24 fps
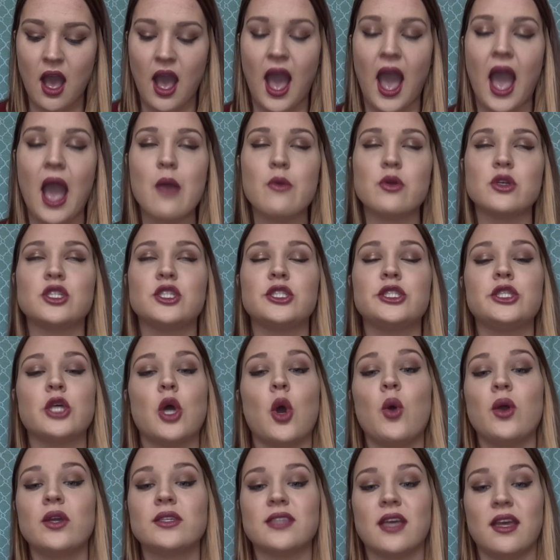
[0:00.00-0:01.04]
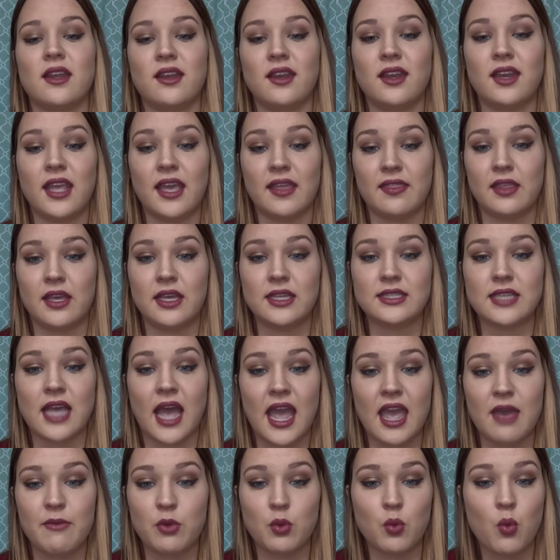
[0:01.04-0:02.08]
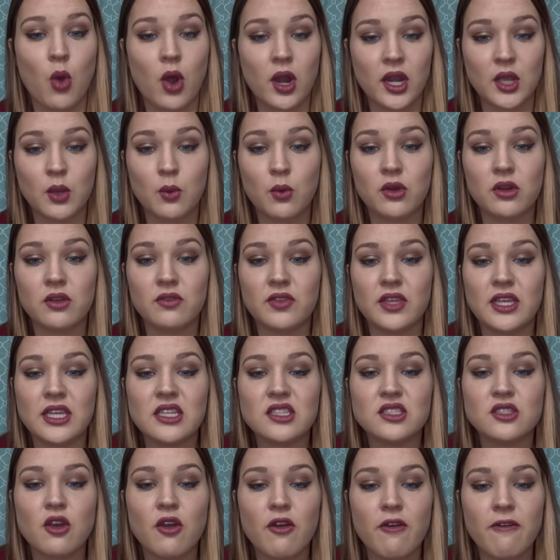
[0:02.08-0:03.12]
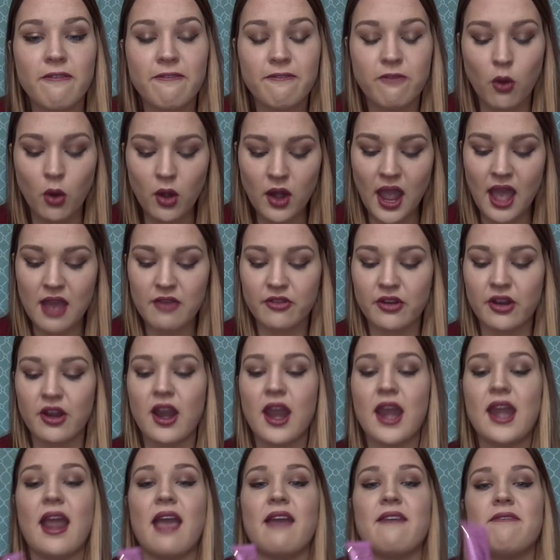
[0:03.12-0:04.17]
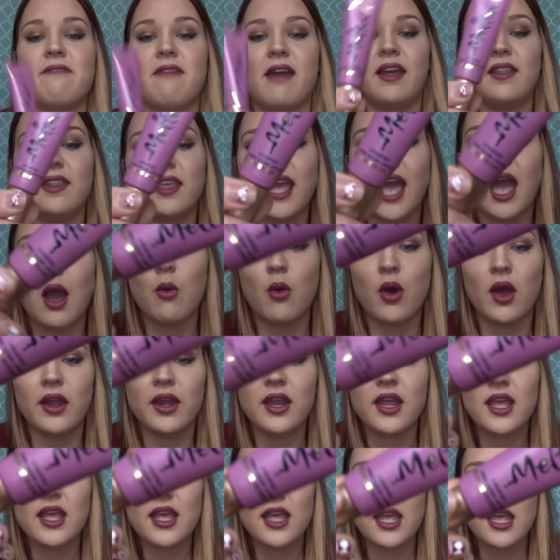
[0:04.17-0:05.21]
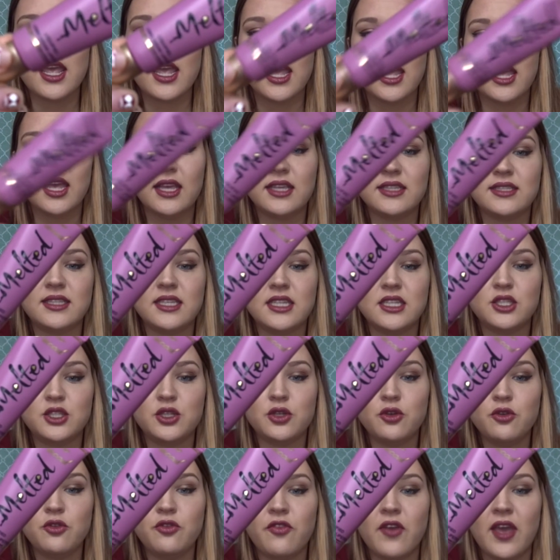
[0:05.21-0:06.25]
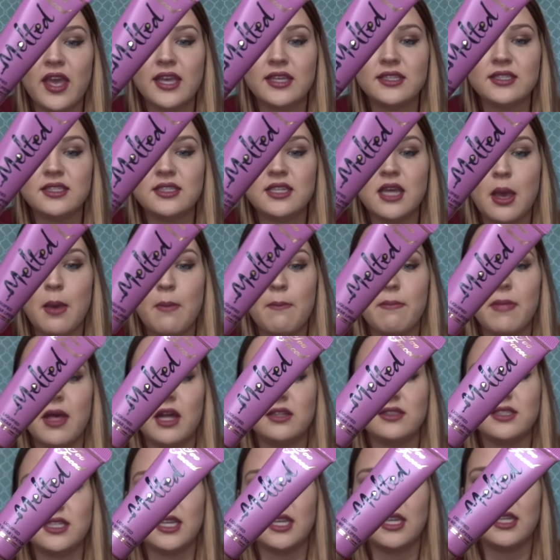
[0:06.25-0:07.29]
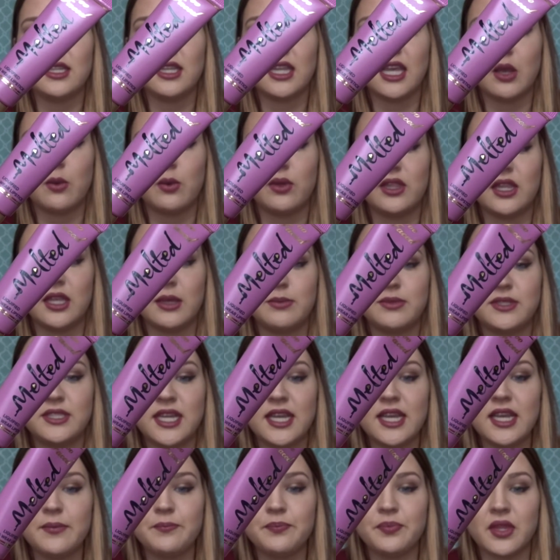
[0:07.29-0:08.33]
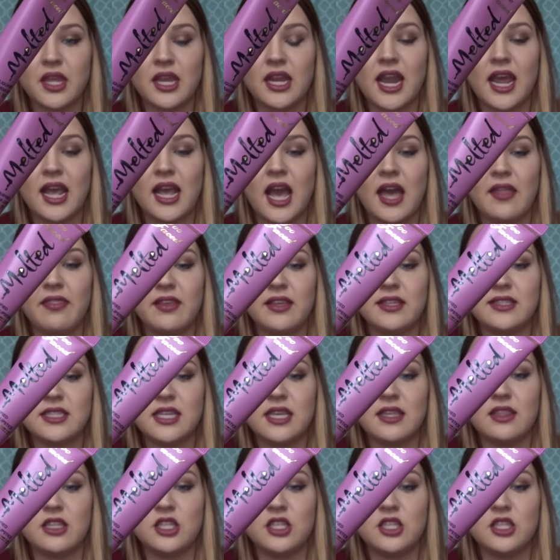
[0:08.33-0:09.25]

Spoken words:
I was so excited to get this. I have been wanting one of these forever, and I finally got one. It is the Too Faced Melted Liquid Lipstick, and I got this in